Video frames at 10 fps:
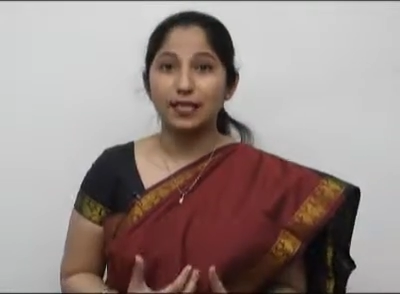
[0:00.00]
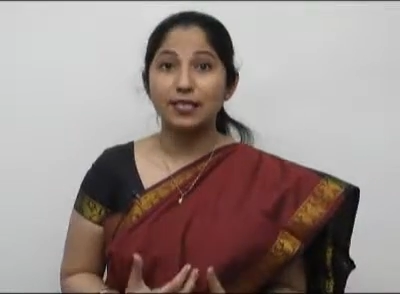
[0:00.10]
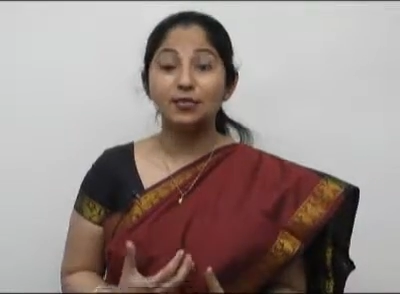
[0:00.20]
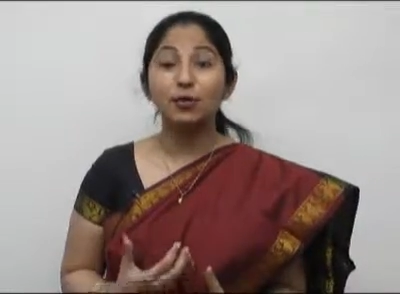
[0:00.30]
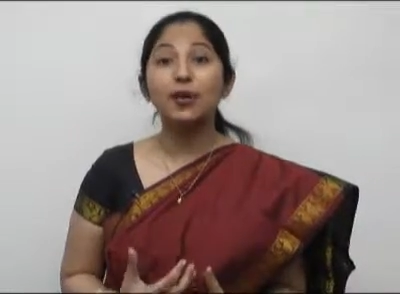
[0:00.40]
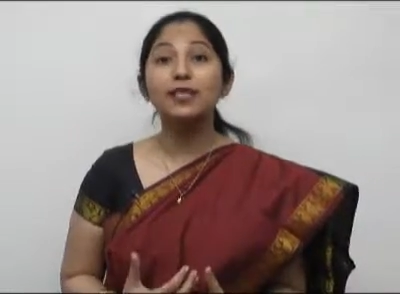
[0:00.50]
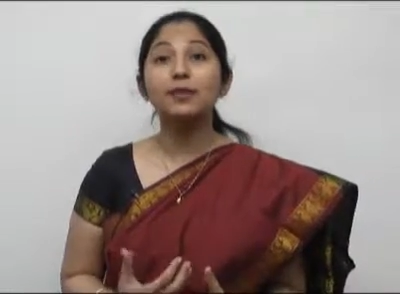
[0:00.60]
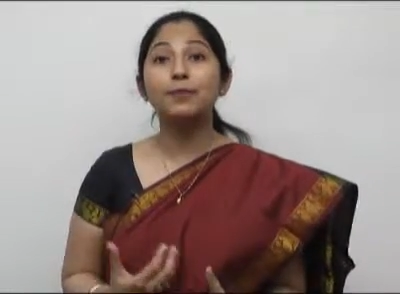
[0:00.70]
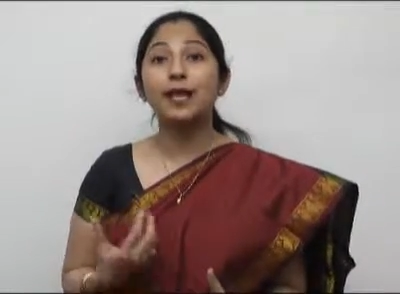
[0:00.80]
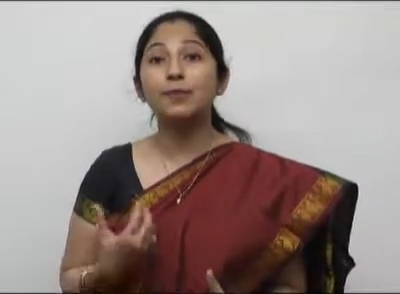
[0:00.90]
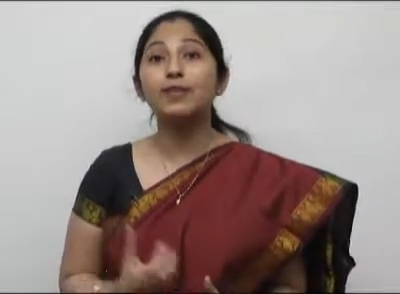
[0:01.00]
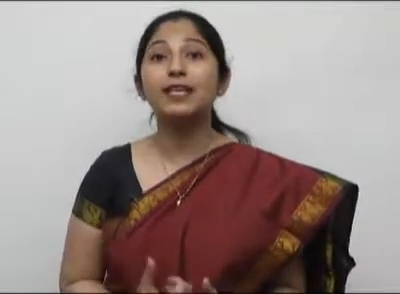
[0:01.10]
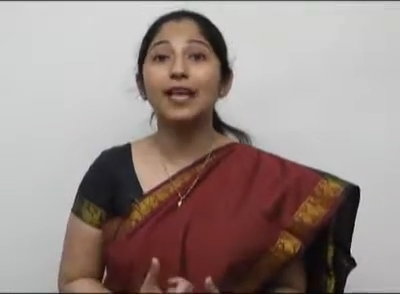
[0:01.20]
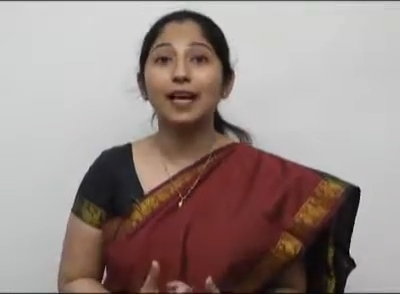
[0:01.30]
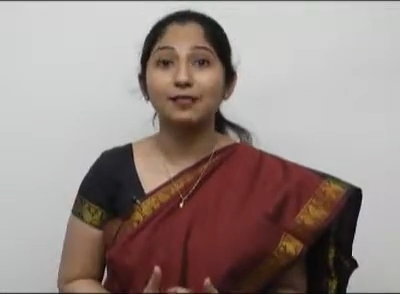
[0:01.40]
It is not the
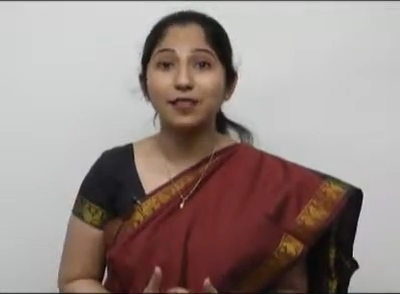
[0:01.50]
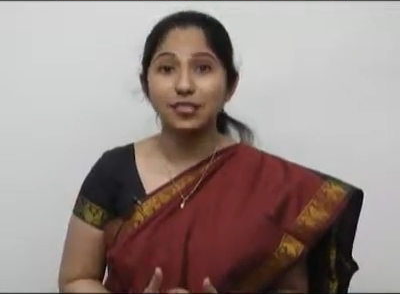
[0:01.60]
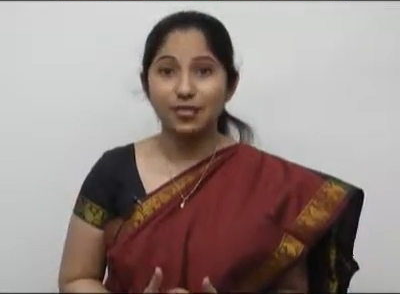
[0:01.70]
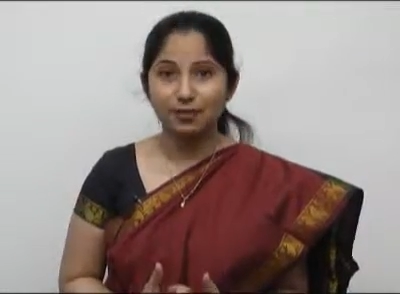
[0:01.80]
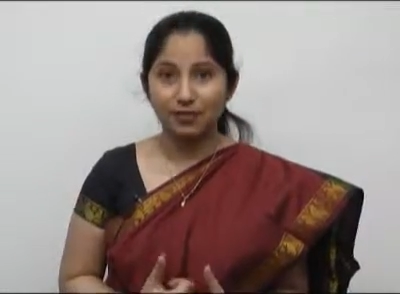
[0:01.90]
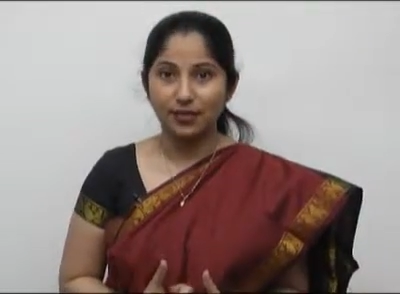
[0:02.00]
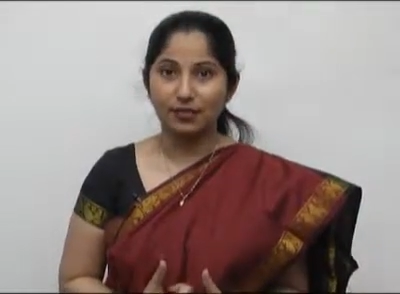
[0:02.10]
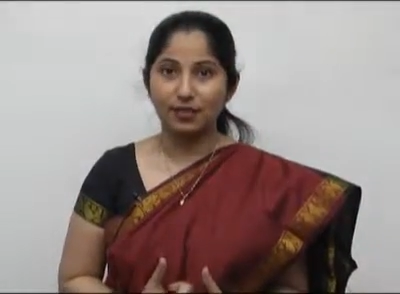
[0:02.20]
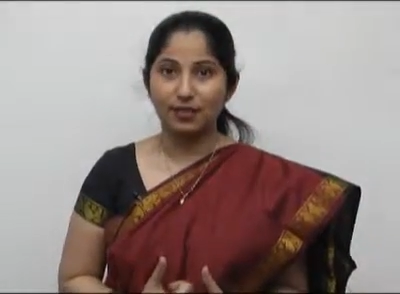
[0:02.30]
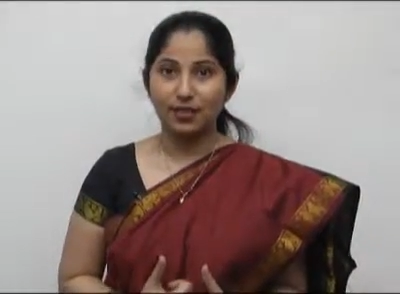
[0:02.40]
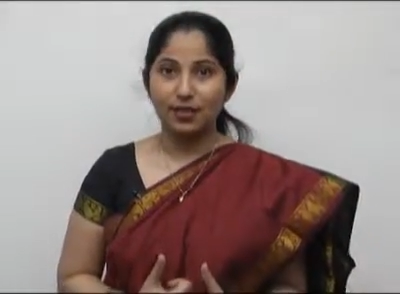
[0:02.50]
primary language that we learn.